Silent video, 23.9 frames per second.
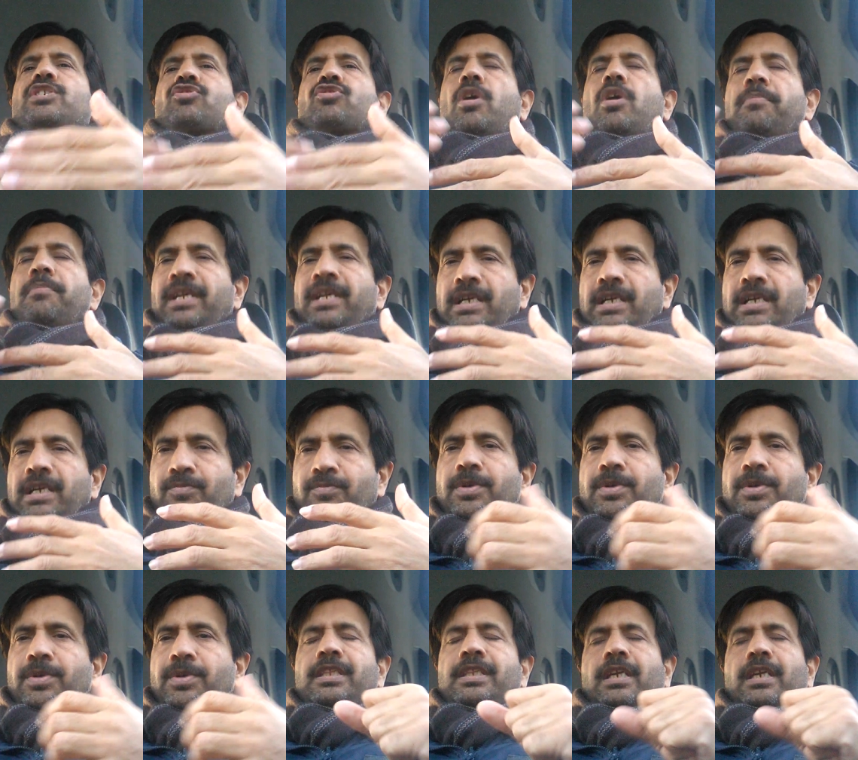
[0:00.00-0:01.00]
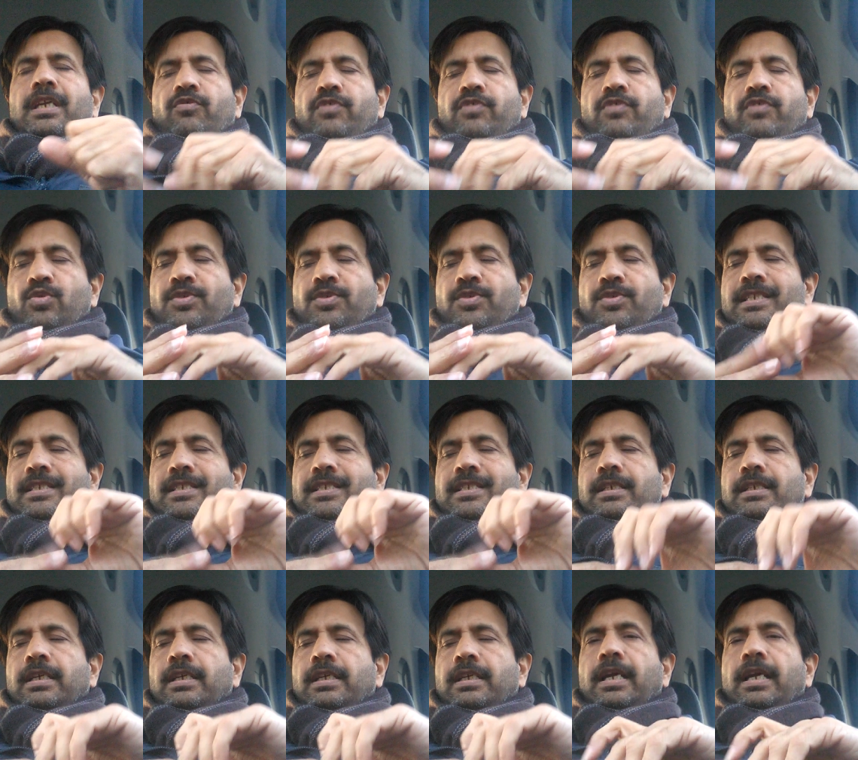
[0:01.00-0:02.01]
stopping of breathing, which is known as
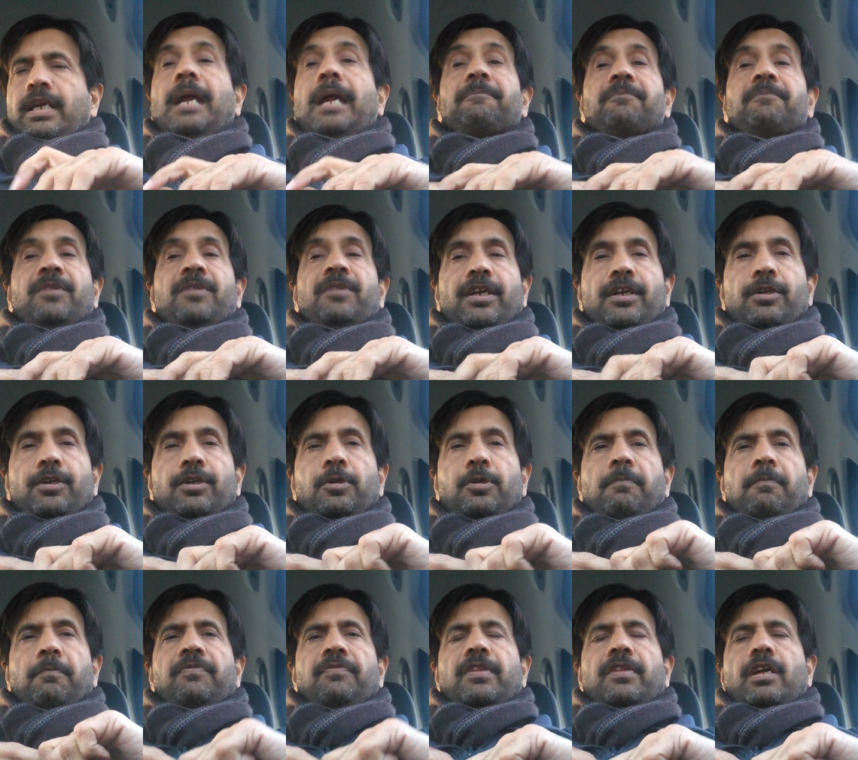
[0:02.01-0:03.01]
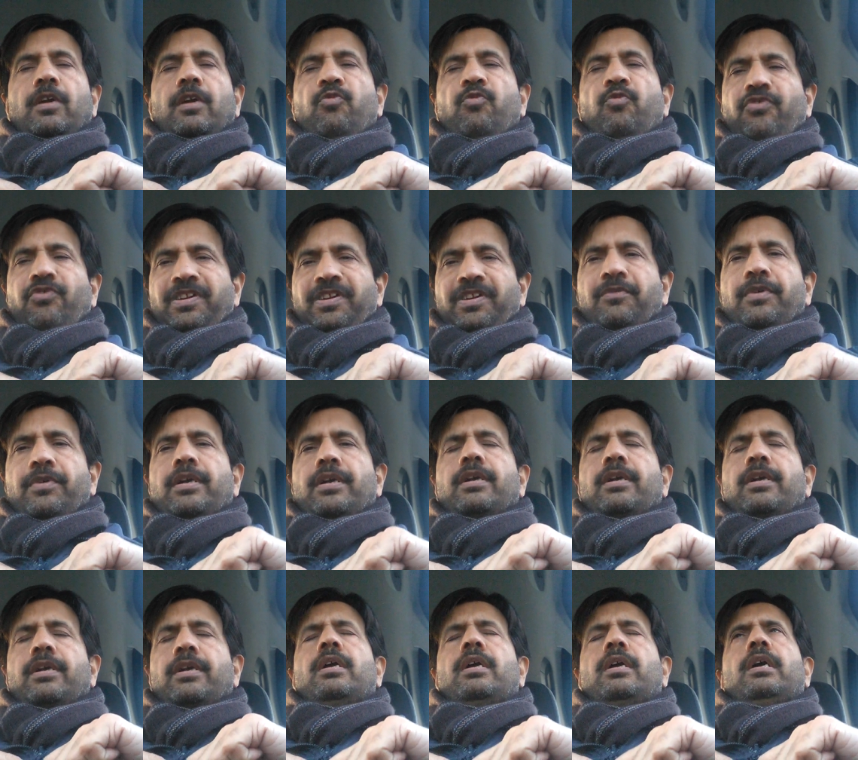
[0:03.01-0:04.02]
apnea, you know, fever,
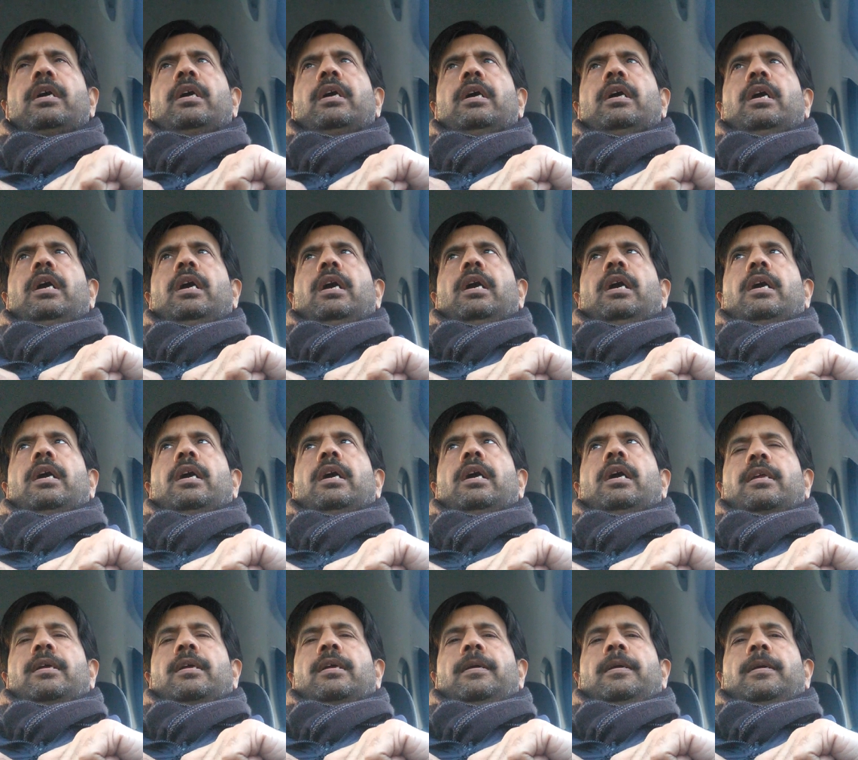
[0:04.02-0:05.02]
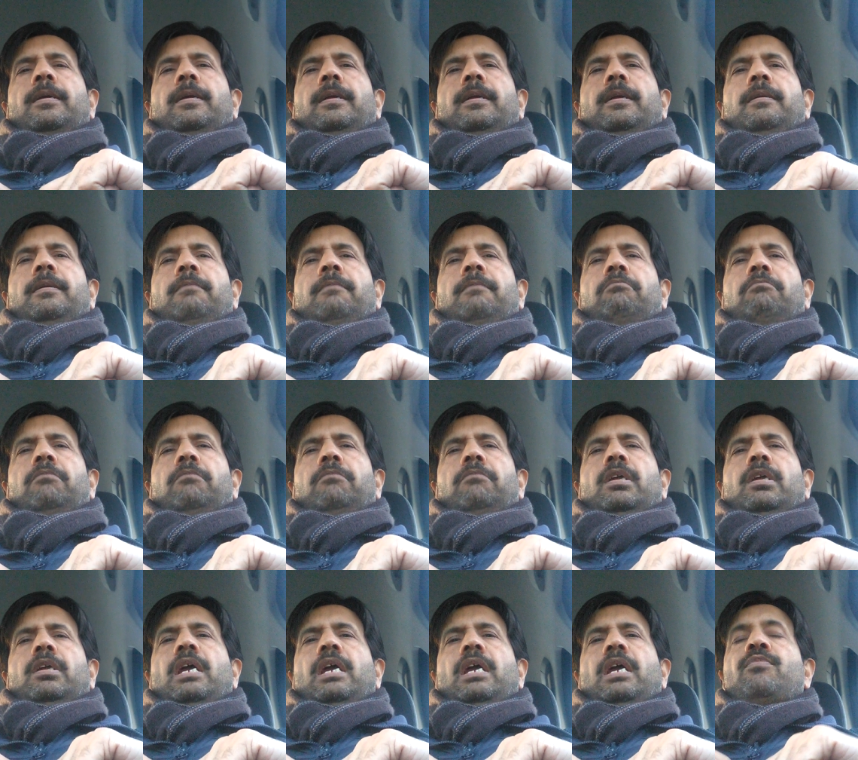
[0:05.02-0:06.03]
are uh,
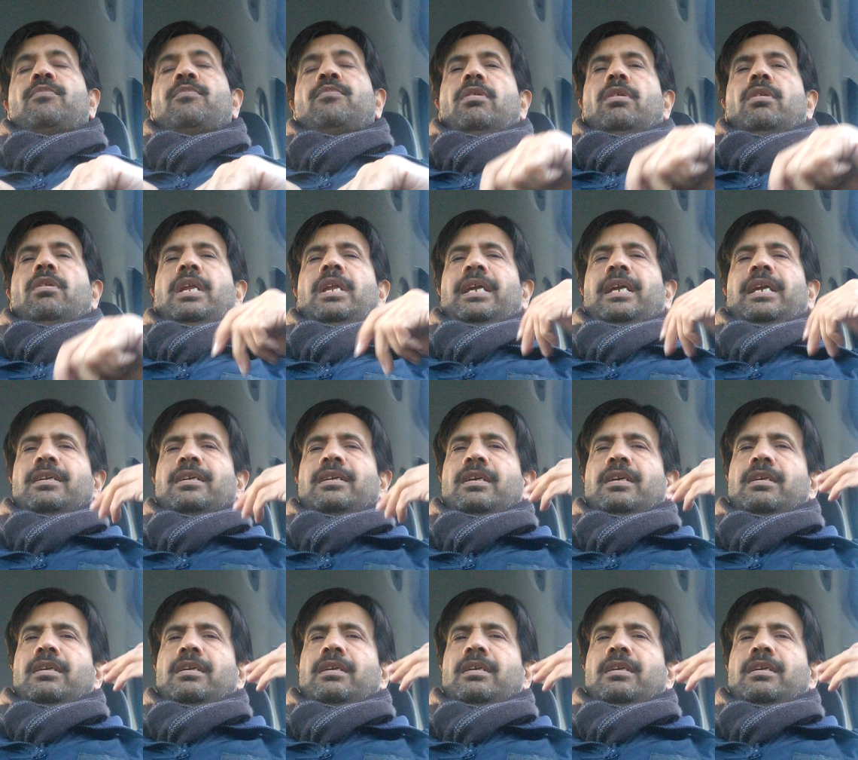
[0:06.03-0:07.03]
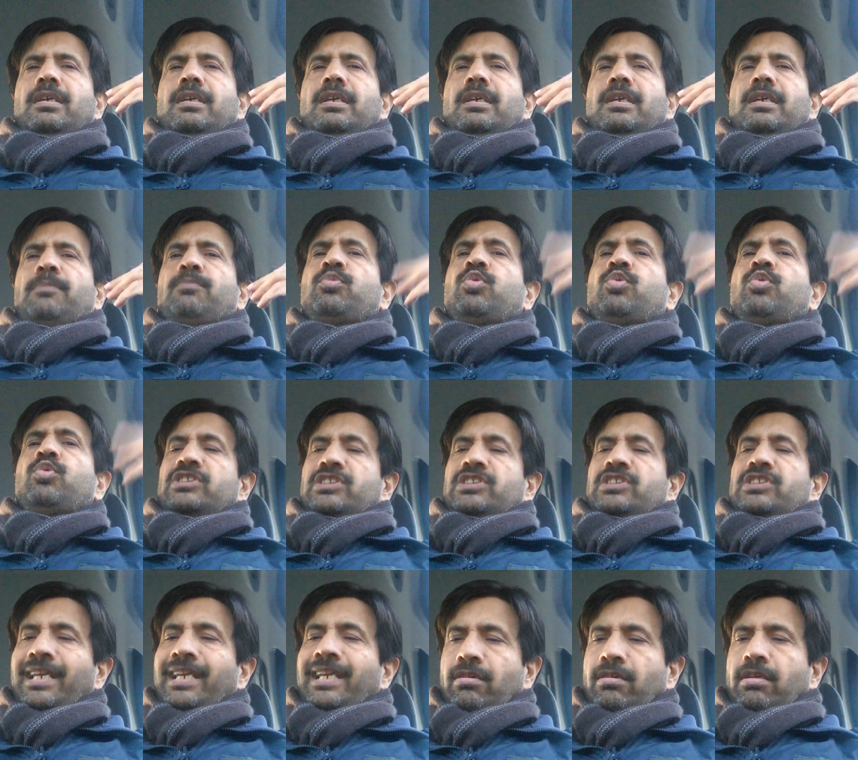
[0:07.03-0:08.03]
um, like uh, the poor
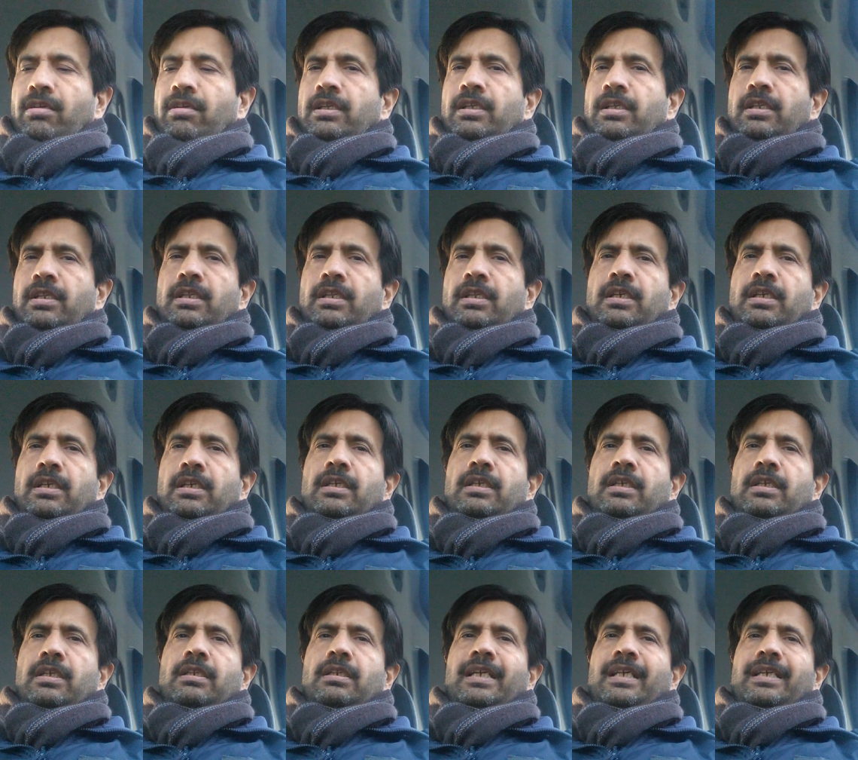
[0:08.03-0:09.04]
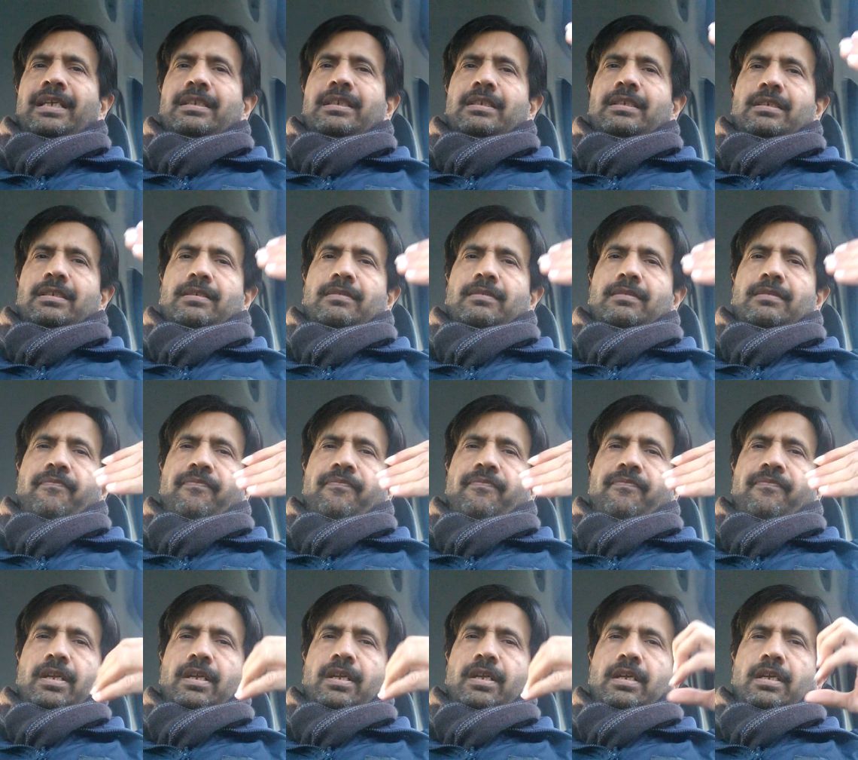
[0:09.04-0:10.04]
skin uh, like
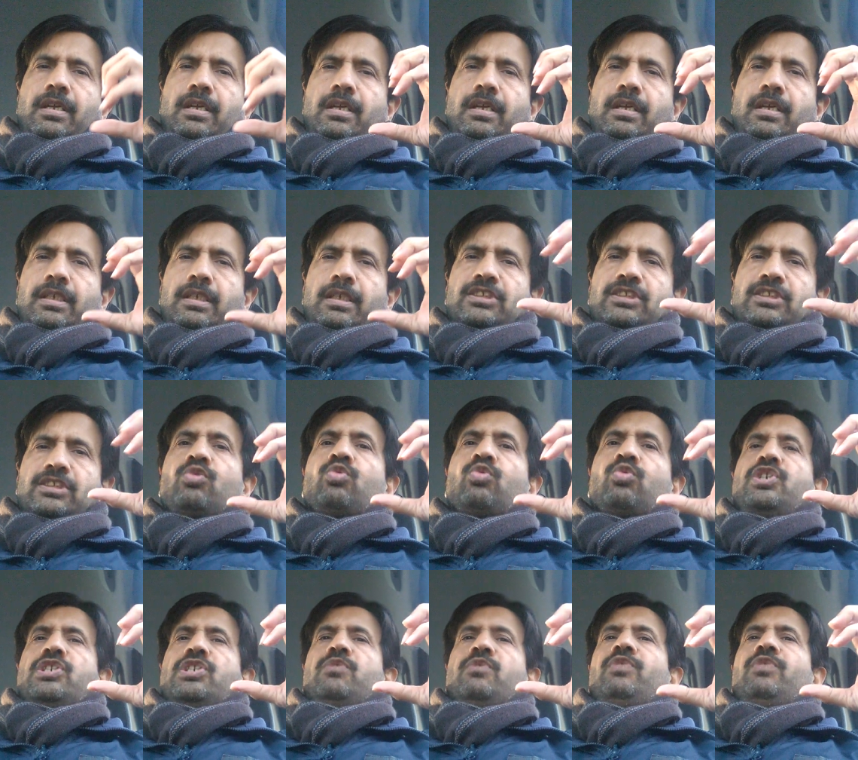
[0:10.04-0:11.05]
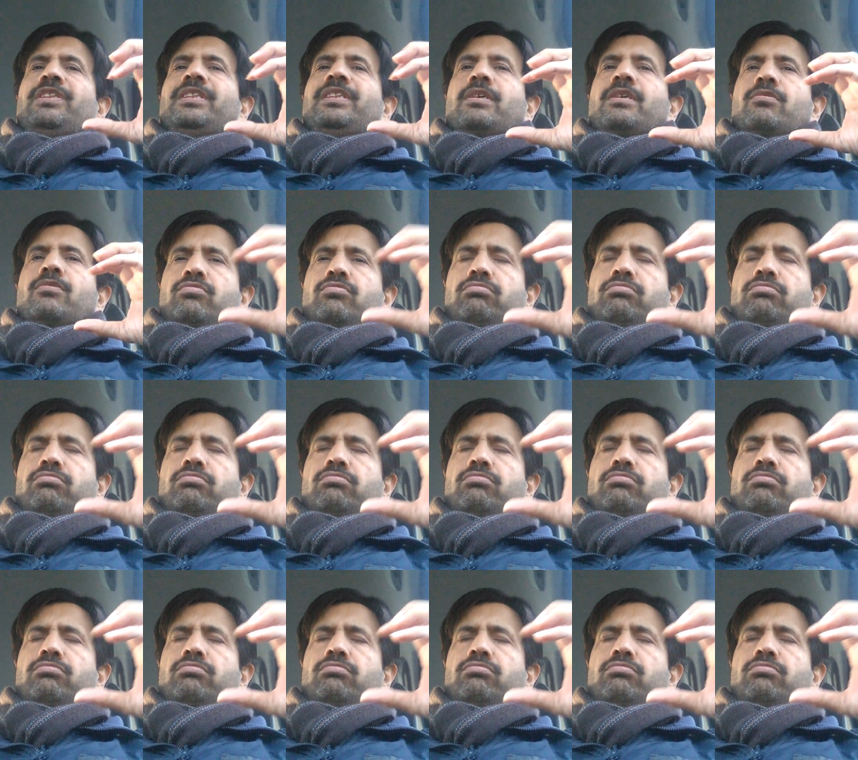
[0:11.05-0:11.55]
circulation with the